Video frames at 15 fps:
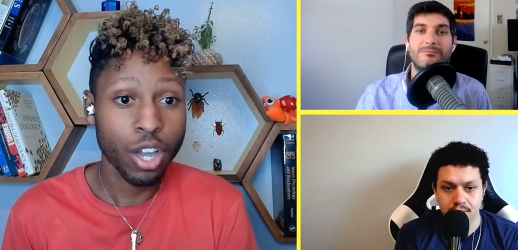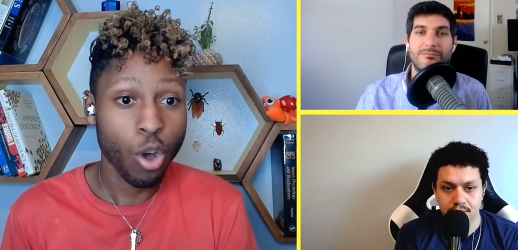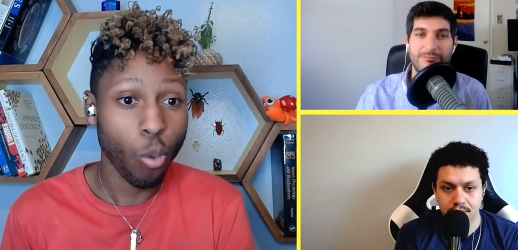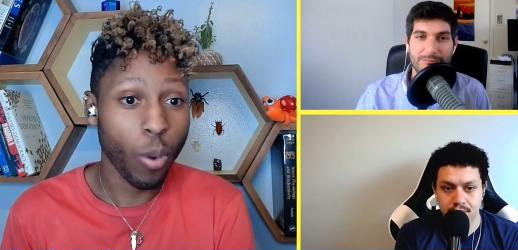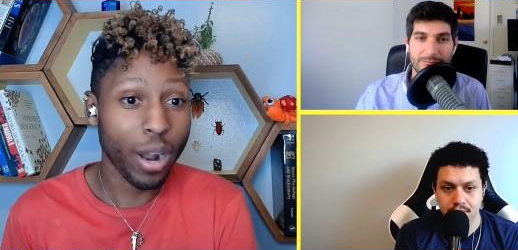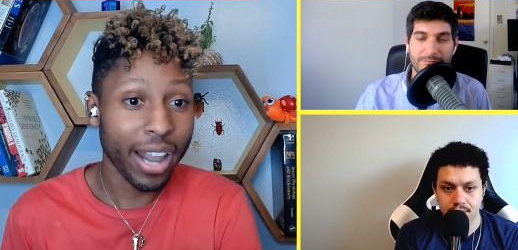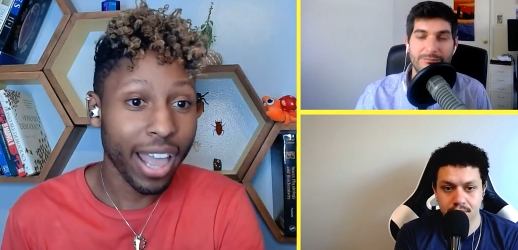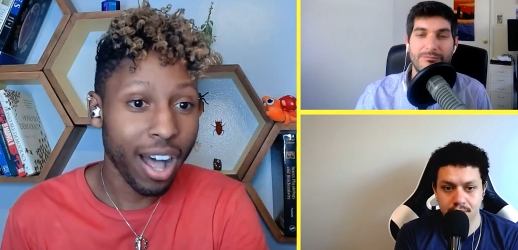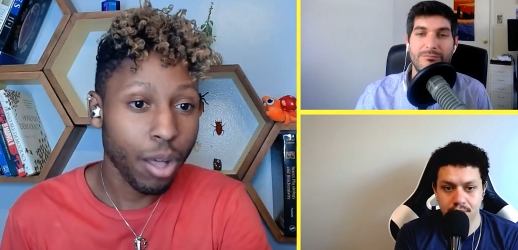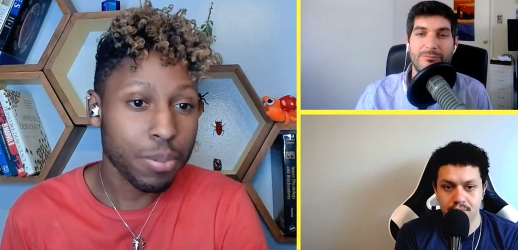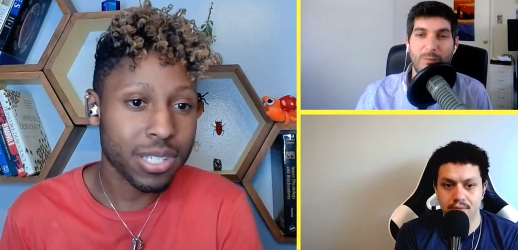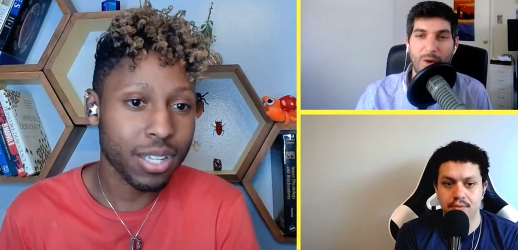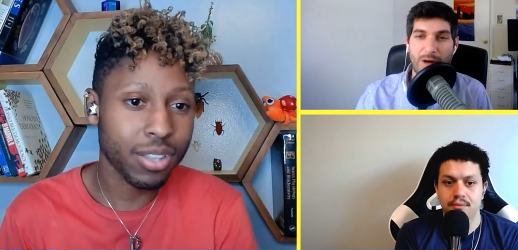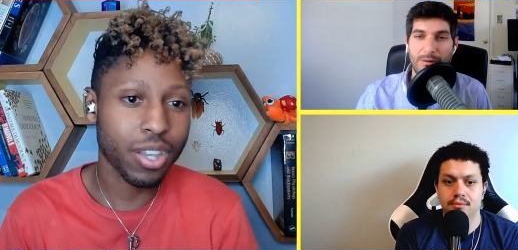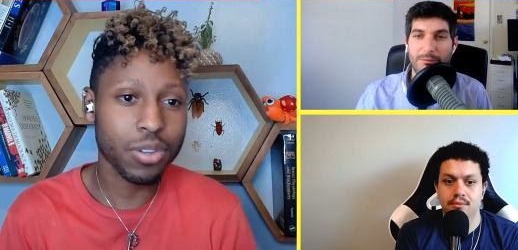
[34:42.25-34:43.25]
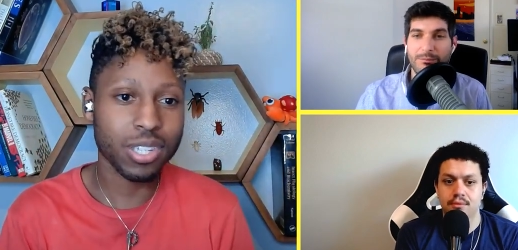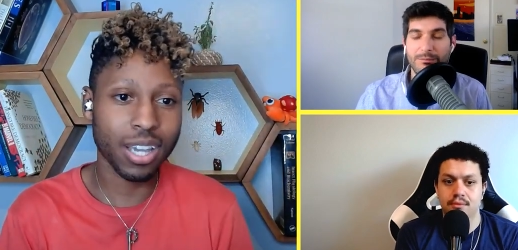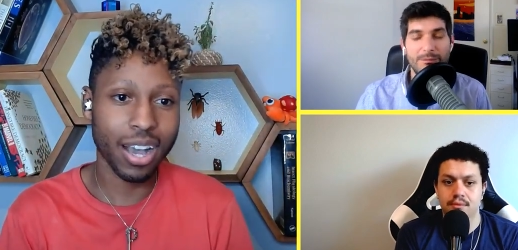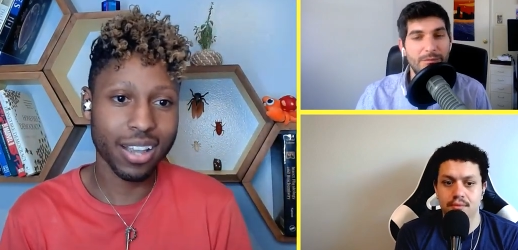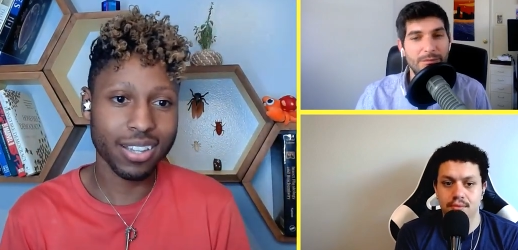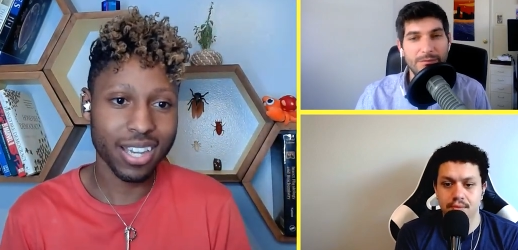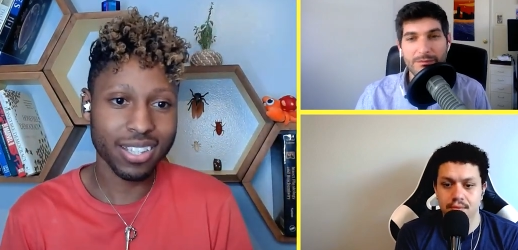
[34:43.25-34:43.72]
Speaker 1: What helps wow. in those
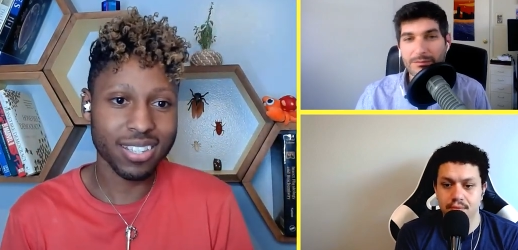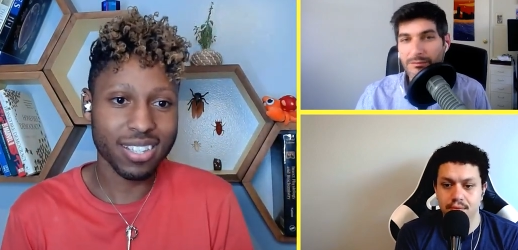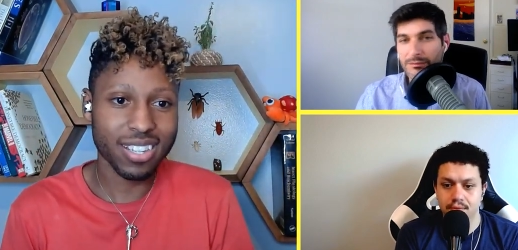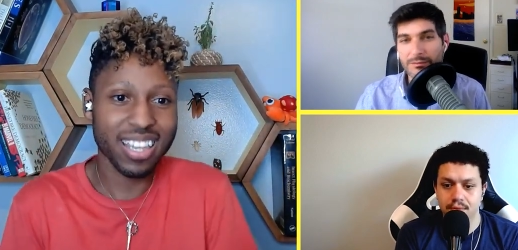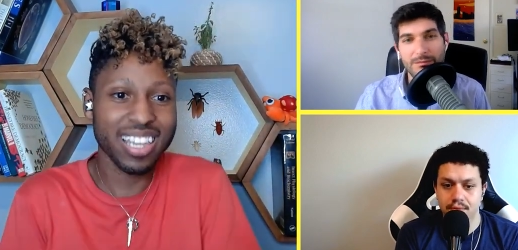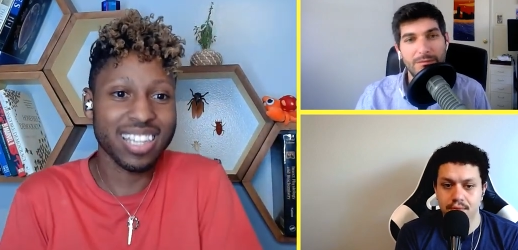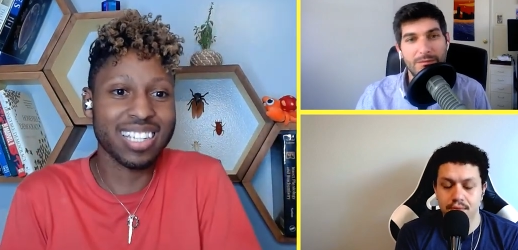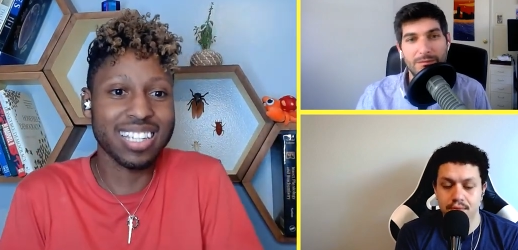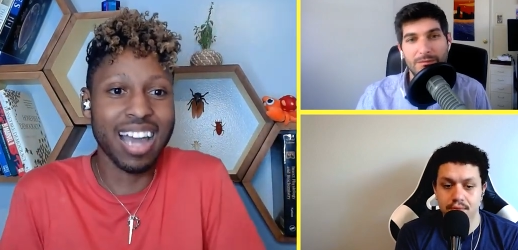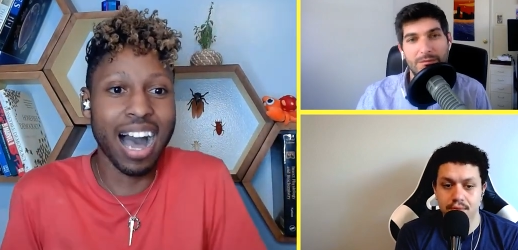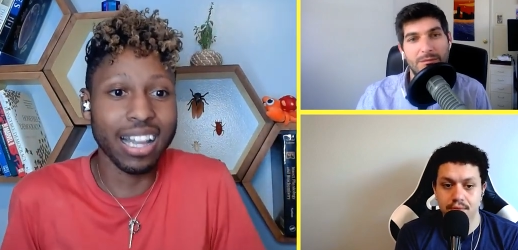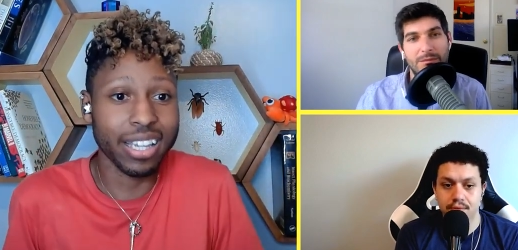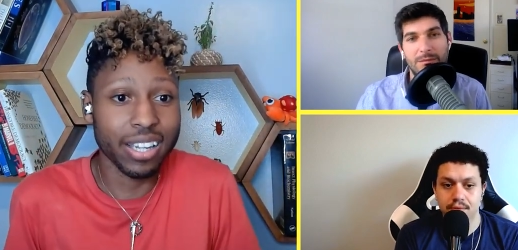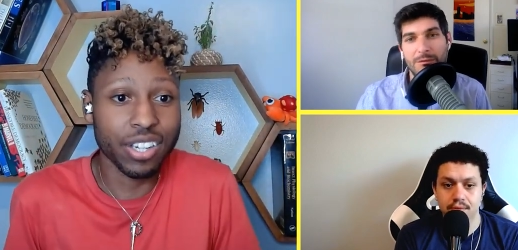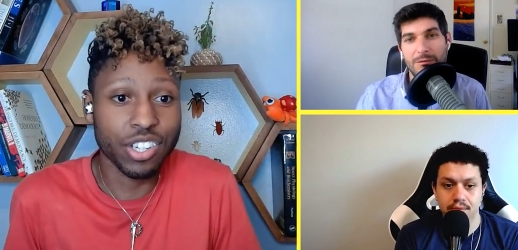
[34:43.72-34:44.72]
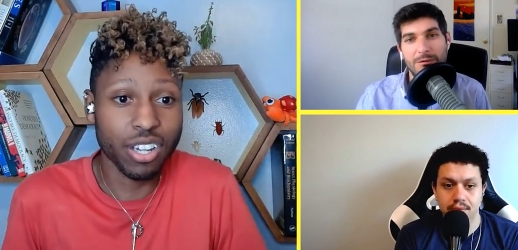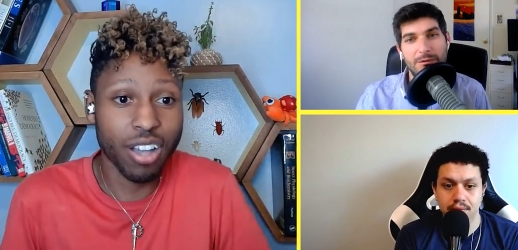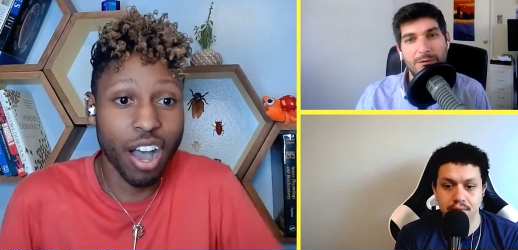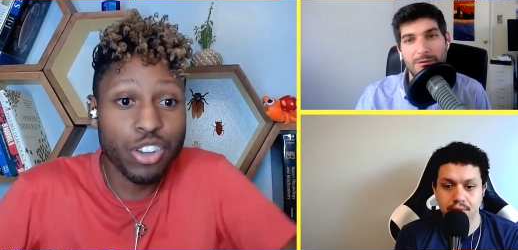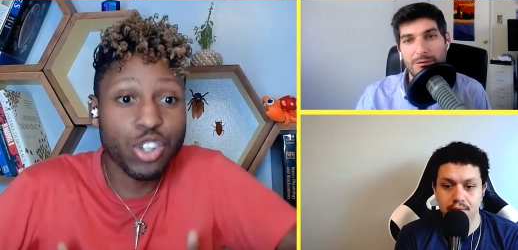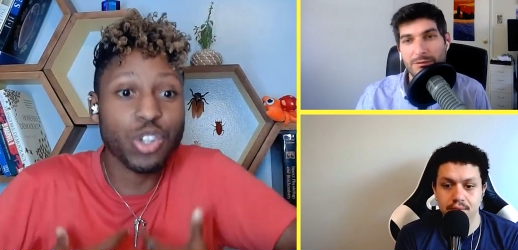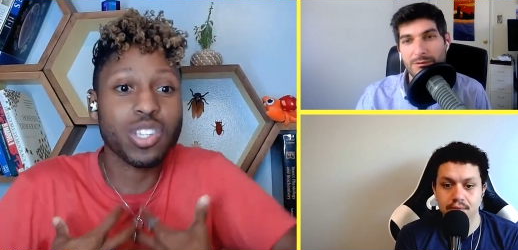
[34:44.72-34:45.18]
contexts is knowledge,
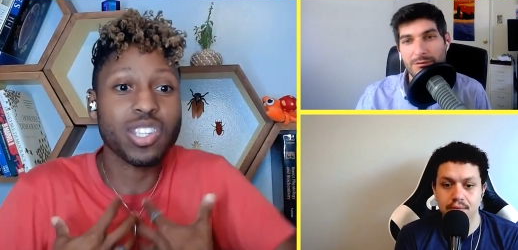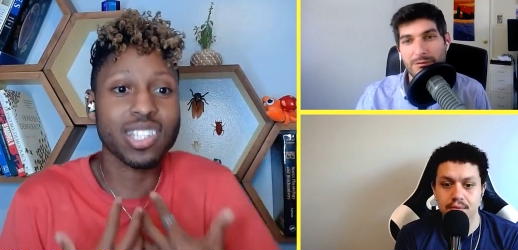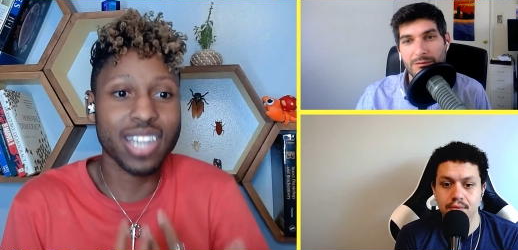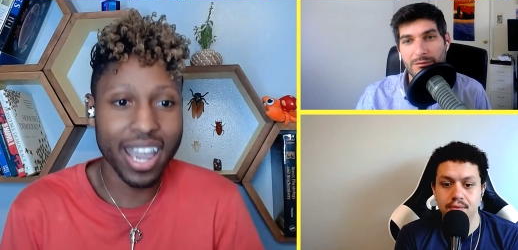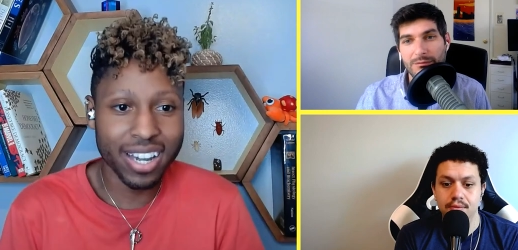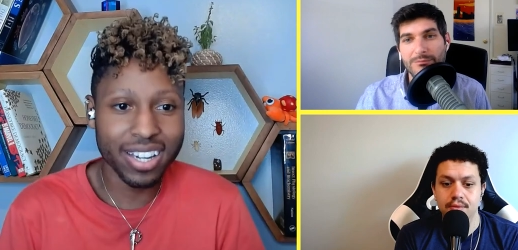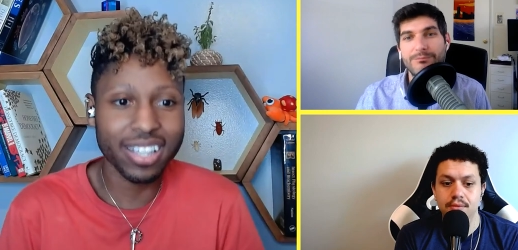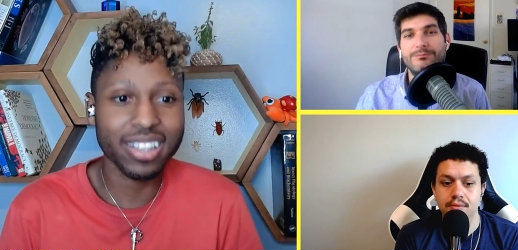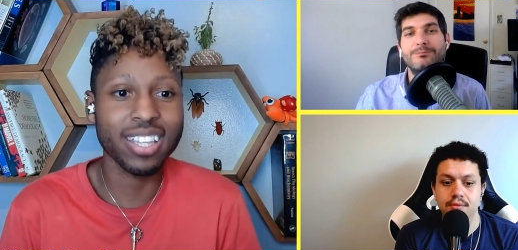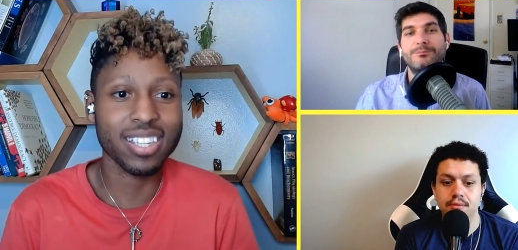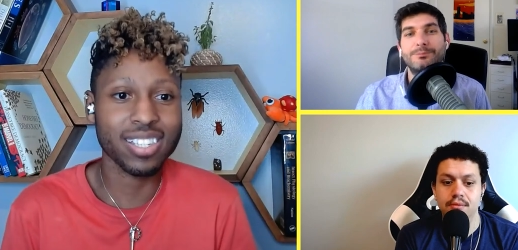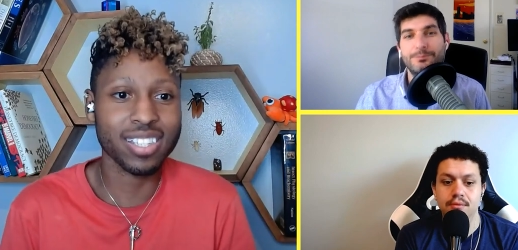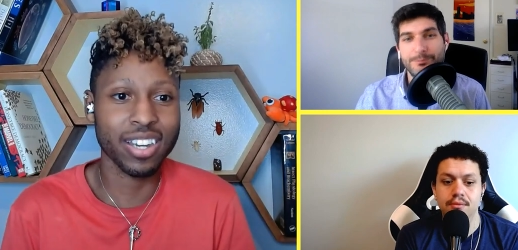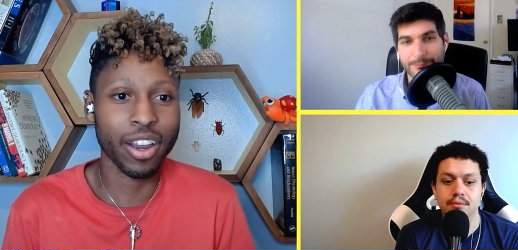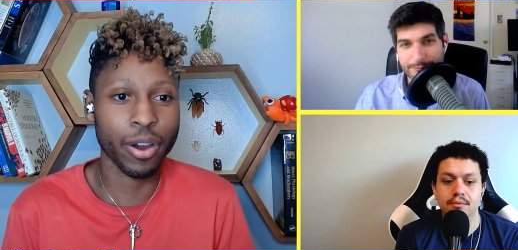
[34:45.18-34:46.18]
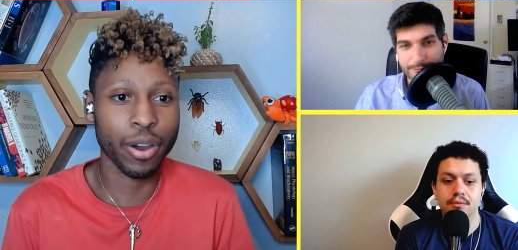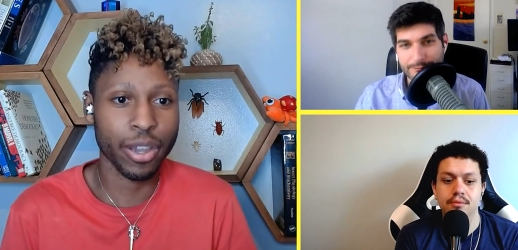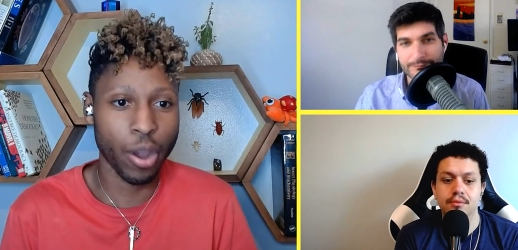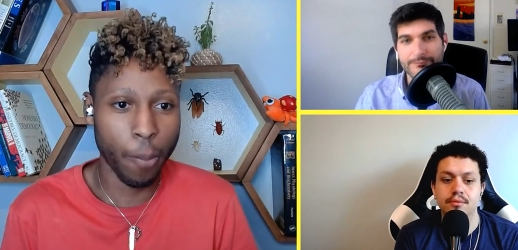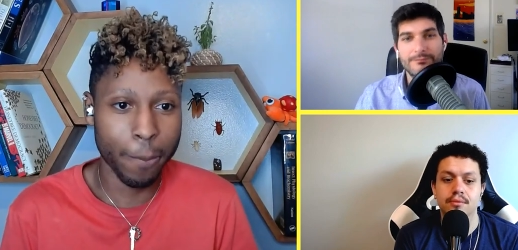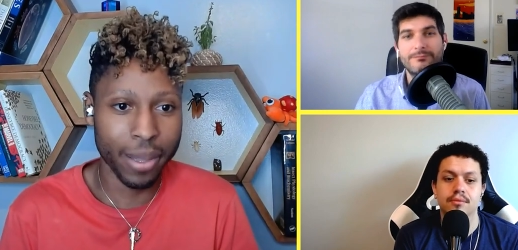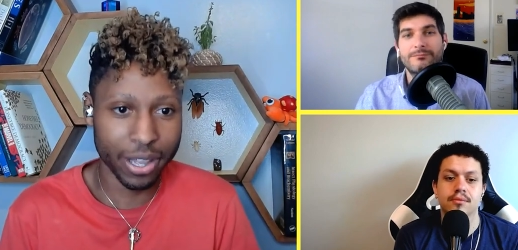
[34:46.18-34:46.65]
understanding this
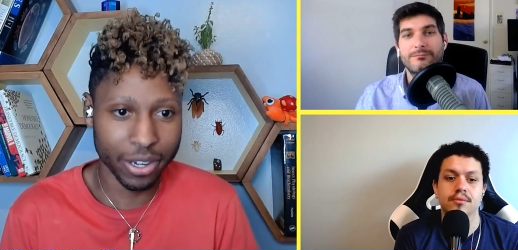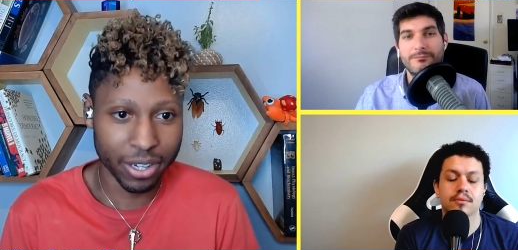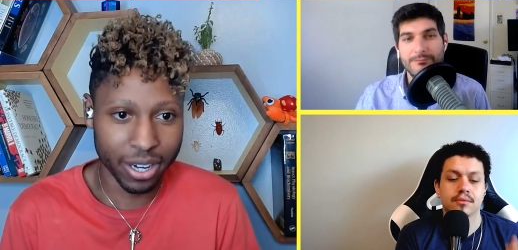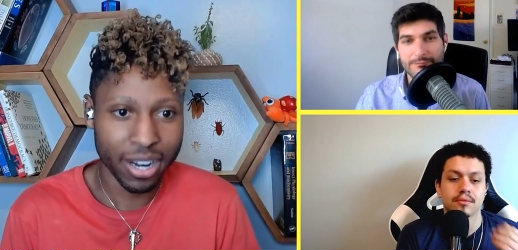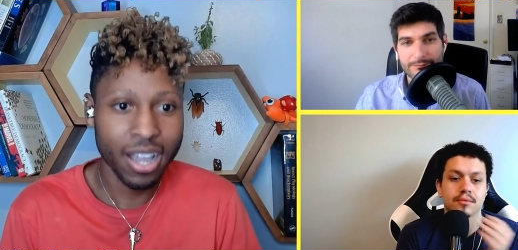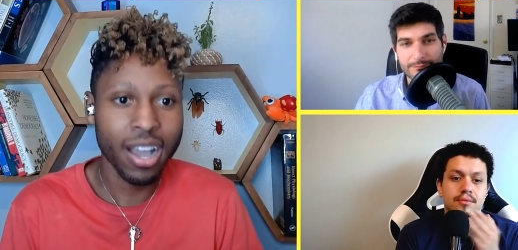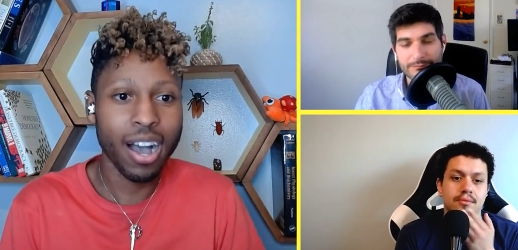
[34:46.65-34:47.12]
scenario better,